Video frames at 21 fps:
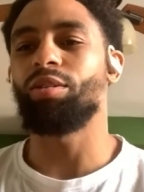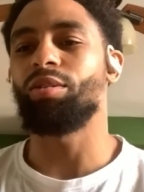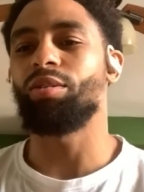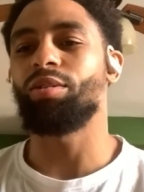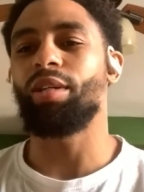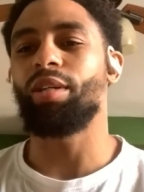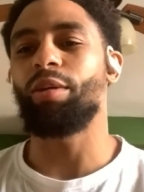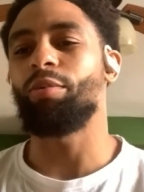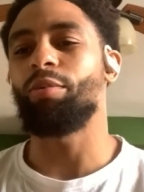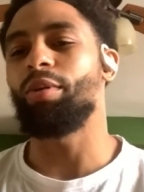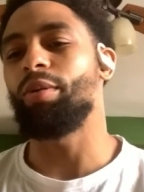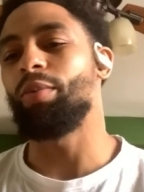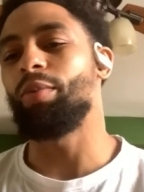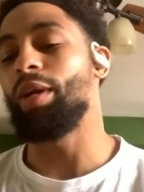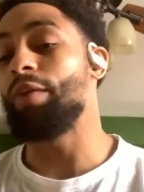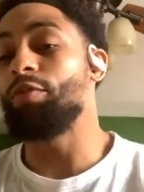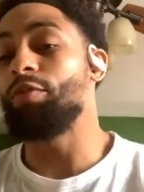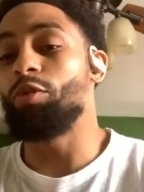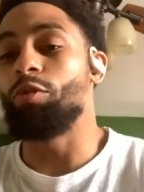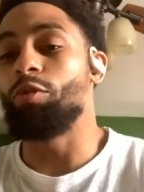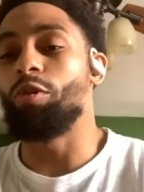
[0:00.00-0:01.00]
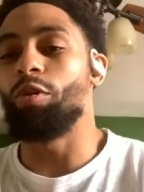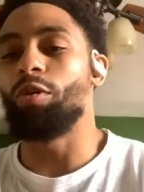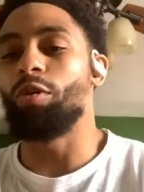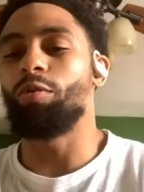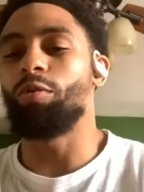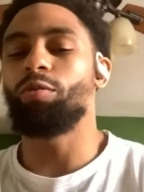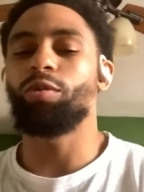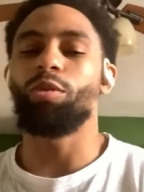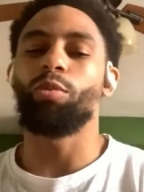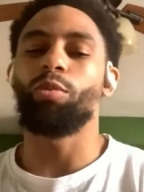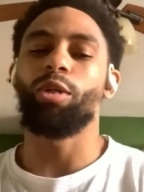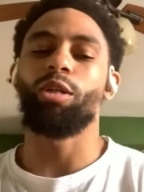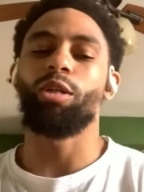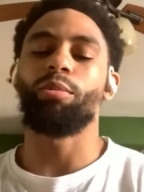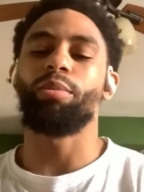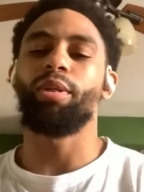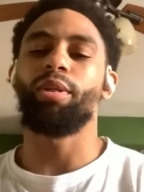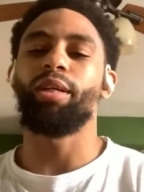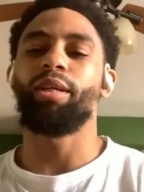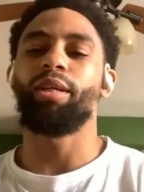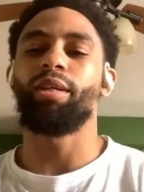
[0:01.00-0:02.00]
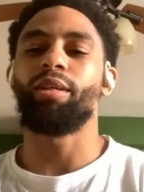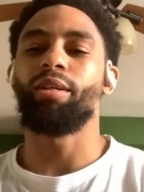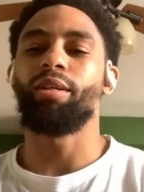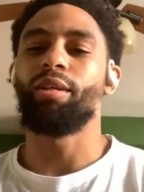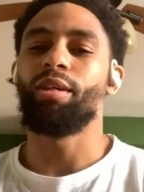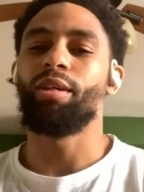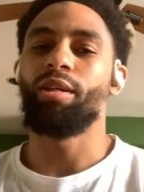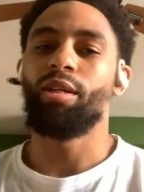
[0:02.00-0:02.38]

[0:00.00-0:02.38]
So it's like whenever you go somewhere to play,